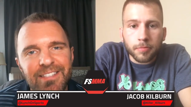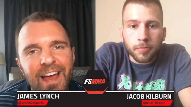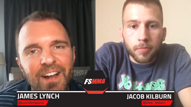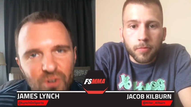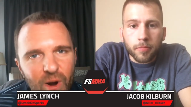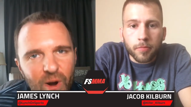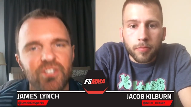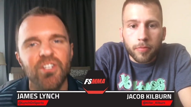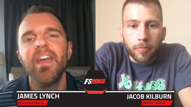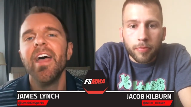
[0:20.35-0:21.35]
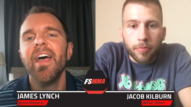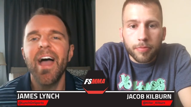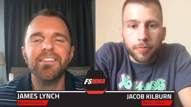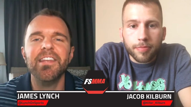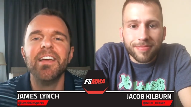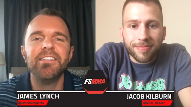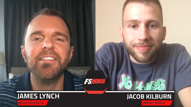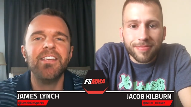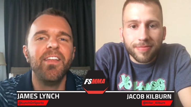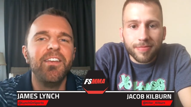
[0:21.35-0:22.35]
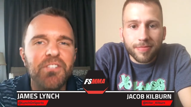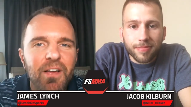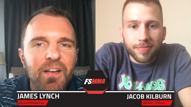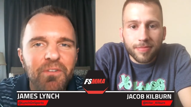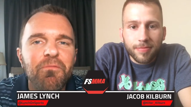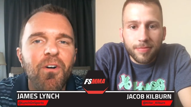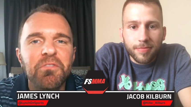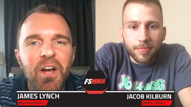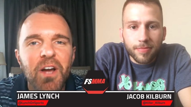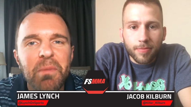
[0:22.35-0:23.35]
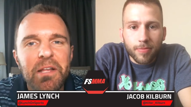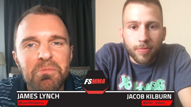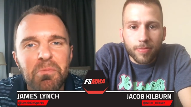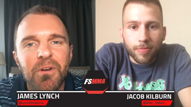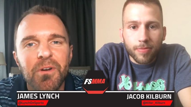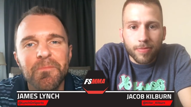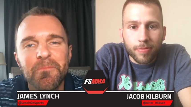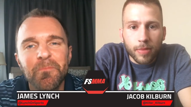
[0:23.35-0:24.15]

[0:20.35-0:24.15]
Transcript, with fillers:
Speaker 1: the natural question. How does a nice guy like yourself get involved in combat sports?